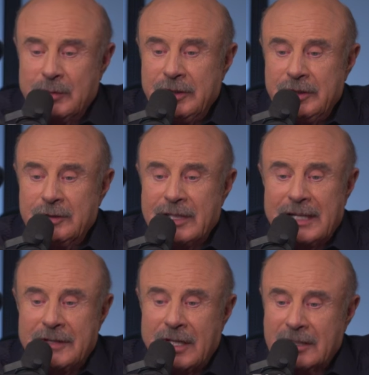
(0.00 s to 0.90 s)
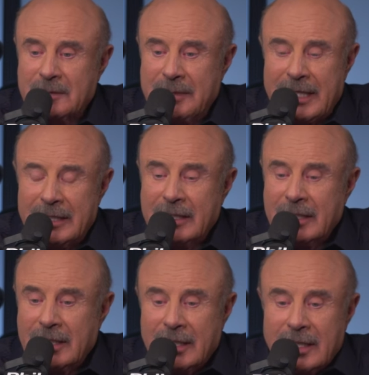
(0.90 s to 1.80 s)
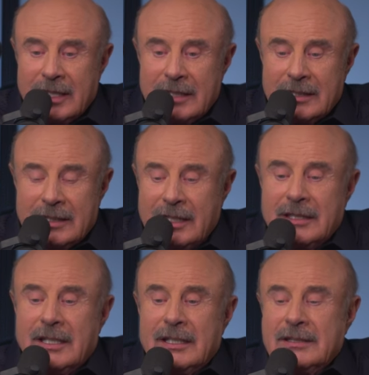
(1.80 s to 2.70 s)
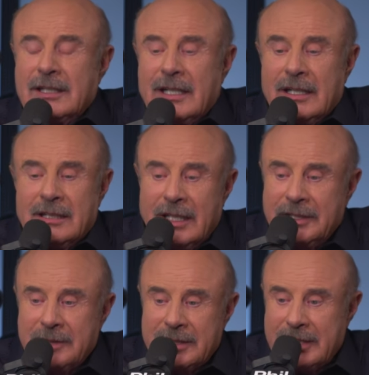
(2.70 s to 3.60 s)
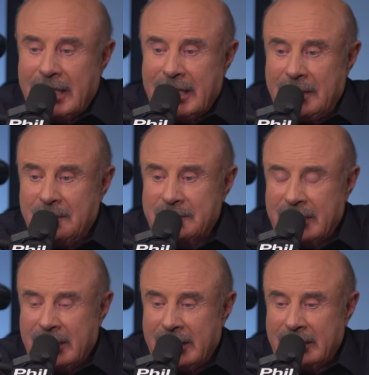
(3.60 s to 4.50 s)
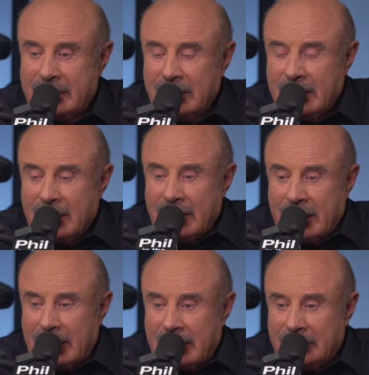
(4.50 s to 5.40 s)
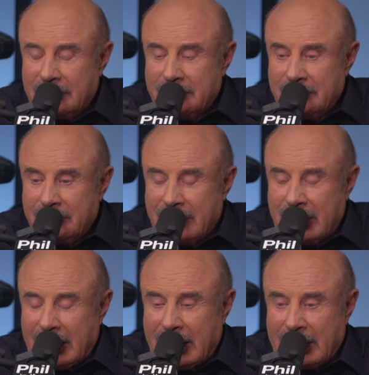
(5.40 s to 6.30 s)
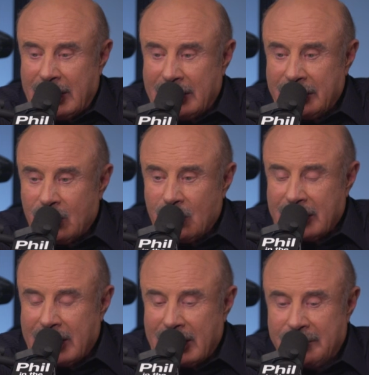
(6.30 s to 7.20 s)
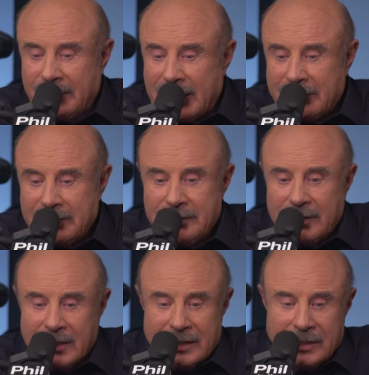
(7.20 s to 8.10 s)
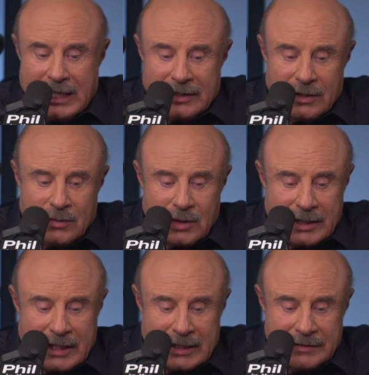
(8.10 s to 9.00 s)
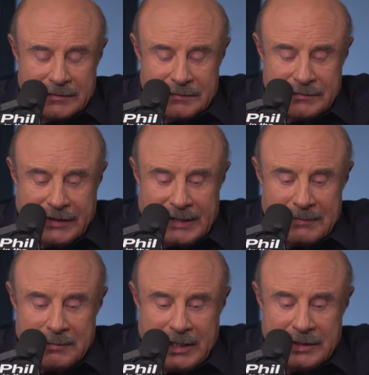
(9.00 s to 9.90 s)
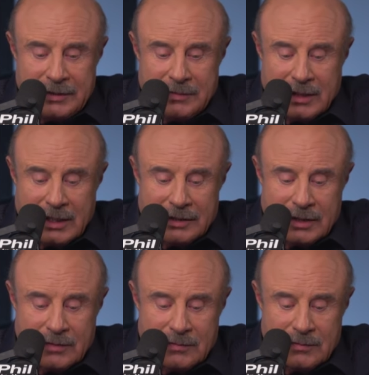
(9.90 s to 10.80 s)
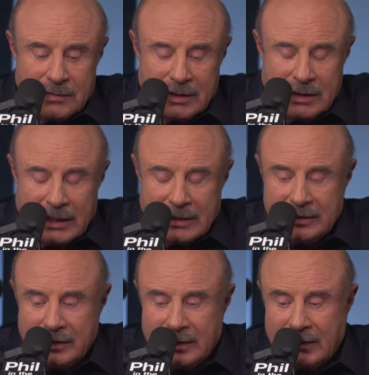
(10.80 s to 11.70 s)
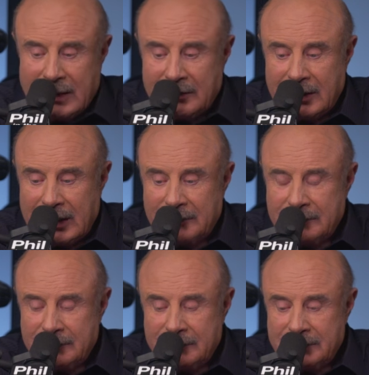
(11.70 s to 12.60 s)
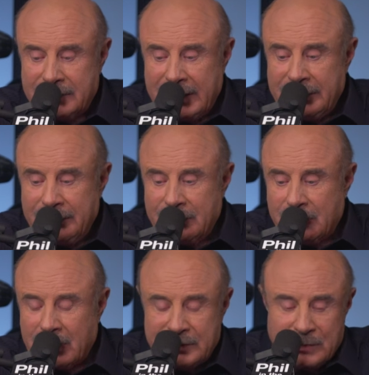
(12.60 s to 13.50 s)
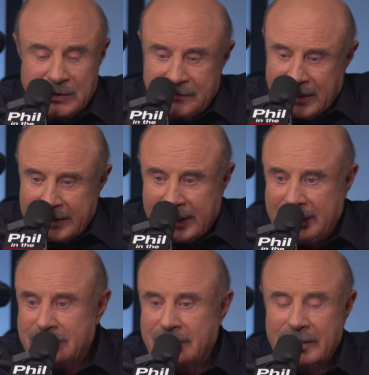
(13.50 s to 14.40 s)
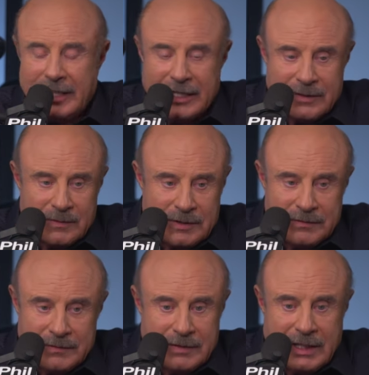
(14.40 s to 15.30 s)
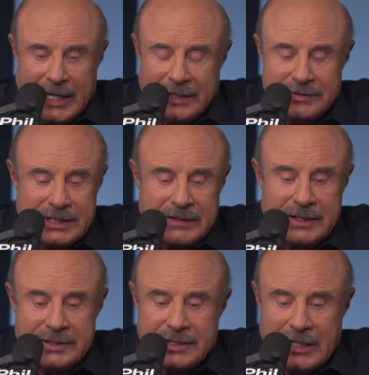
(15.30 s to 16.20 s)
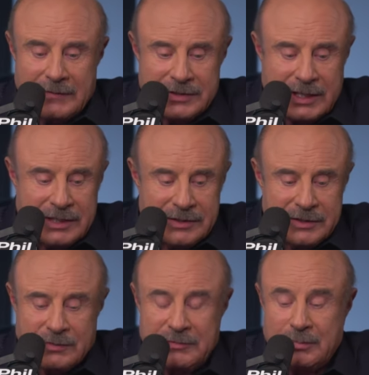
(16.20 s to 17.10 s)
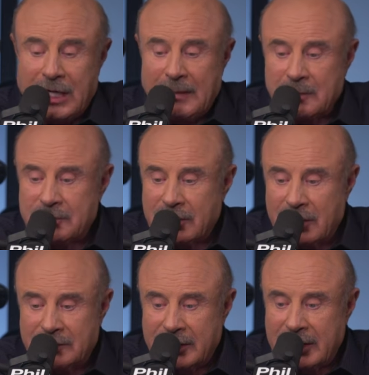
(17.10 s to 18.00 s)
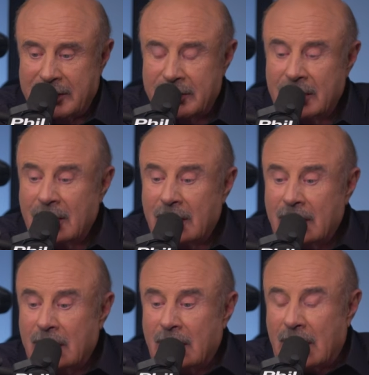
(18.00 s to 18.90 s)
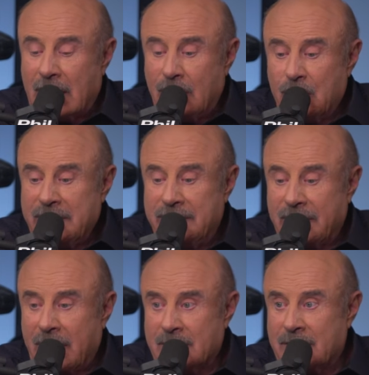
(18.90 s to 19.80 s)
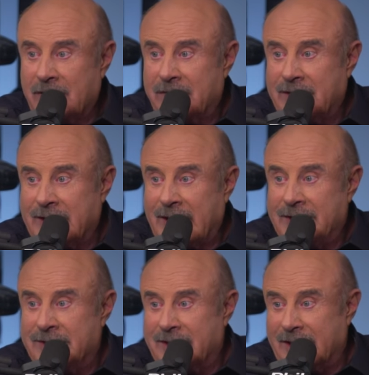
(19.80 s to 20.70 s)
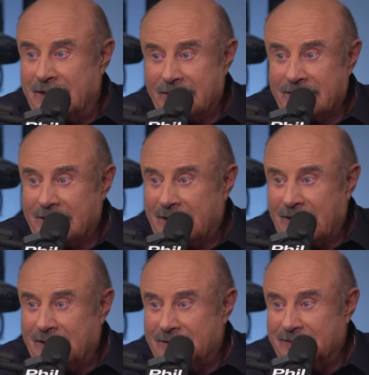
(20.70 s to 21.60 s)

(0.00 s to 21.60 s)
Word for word: we, you and i've talked about it a, a hundred times and uh, I, I know what kind of father you are and i know what kind of family man you are i know mm. Uh, you know I, i've seen you and marjorie we've vacationed together we've had serious conversations we've problem solved together uh, we fought him off at the gates together. Mm-hmm. Uh,